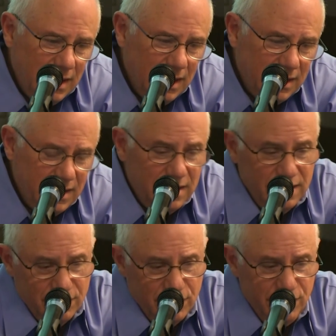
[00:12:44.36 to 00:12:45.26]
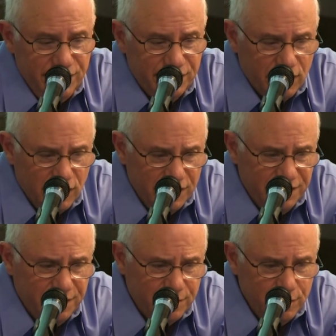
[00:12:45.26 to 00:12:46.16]
And then reduce the
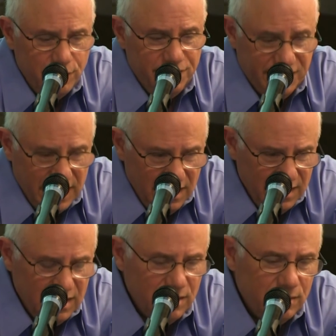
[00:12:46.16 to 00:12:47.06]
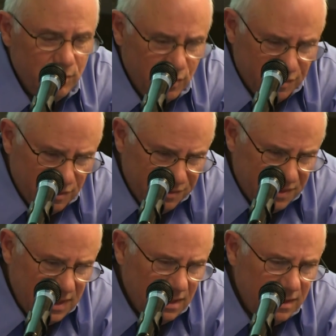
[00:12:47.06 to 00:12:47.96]
cost through scaling, Moore's law
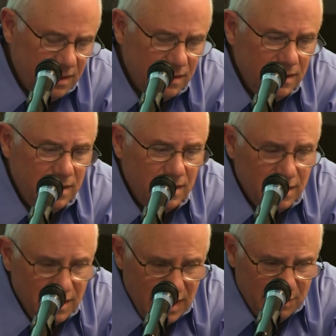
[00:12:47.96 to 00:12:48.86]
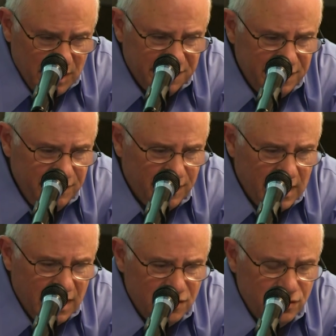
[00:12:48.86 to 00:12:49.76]
scaling, MLC
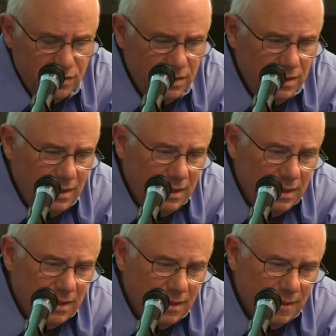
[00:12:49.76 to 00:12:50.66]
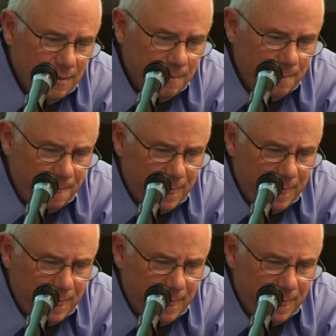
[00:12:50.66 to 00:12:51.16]
flash, and